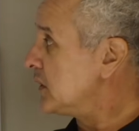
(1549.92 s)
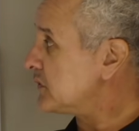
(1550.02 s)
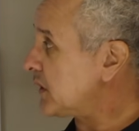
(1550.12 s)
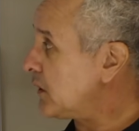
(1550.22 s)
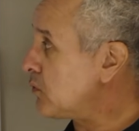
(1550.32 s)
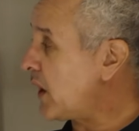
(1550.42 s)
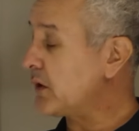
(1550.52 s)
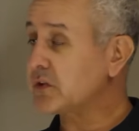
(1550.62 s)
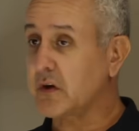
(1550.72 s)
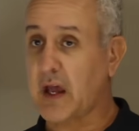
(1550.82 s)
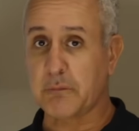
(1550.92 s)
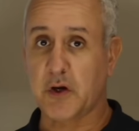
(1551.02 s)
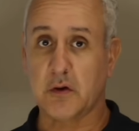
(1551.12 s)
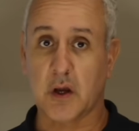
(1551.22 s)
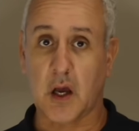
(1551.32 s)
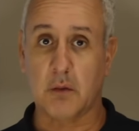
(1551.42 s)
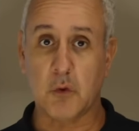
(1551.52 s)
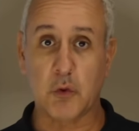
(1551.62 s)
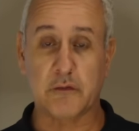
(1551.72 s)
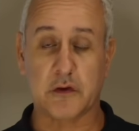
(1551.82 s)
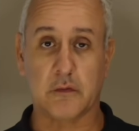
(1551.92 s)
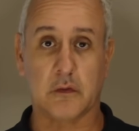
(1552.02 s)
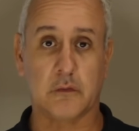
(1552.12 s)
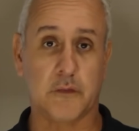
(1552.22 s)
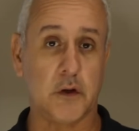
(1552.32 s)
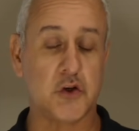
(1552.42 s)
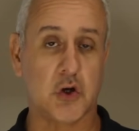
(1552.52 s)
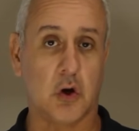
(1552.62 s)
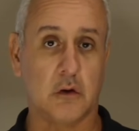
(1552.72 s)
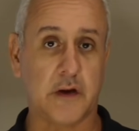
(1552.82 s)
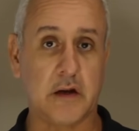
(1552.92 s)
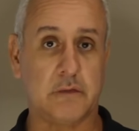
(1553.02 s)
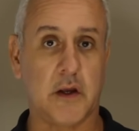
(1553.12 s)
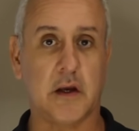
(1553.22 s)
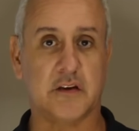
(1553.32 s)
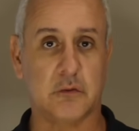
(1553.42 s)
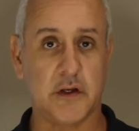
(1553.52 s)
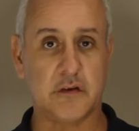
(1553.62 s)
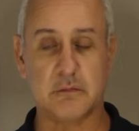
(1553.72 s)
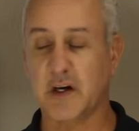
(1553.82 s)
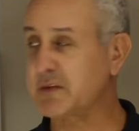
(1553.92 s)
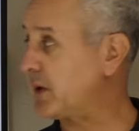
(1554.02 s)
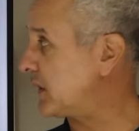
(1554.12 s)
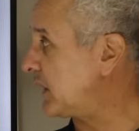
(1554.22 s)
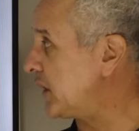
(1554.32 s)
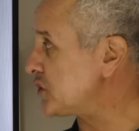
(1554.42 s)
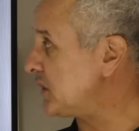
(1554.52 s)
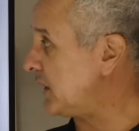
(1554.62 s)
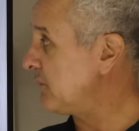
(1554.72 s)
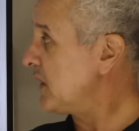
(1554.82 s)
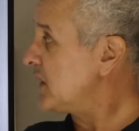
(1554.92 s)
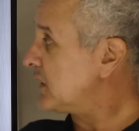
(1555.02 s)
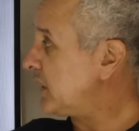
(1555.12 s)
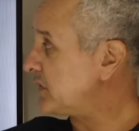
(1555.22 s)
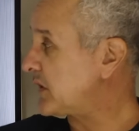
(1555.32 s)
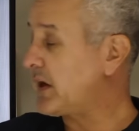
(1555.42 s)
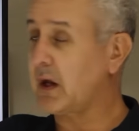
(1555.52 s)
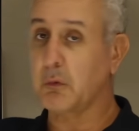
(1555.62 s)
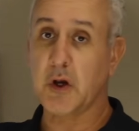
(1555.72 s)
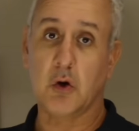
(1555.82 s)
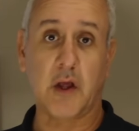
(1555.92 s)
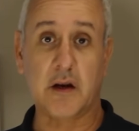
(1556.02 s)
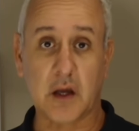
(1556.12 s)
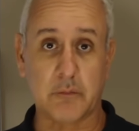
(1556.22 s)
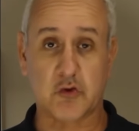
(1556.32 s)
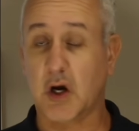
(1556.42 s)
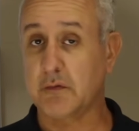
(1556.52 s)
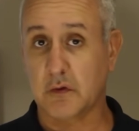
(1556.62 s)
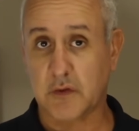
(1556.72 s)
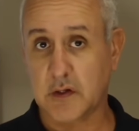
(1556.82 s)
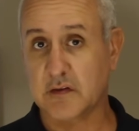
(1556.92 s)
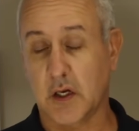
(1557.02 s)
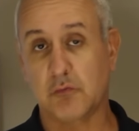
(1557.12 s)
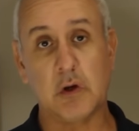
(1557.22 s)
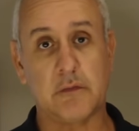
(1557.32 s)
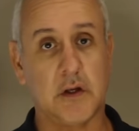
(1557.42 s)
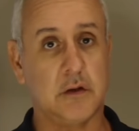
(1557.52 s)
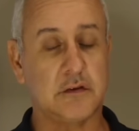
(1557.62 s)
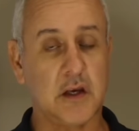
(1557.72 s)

So what else could happen with the future of NVES? Well, this is my speculation here. Let's say that we all end up driving things like Rivian's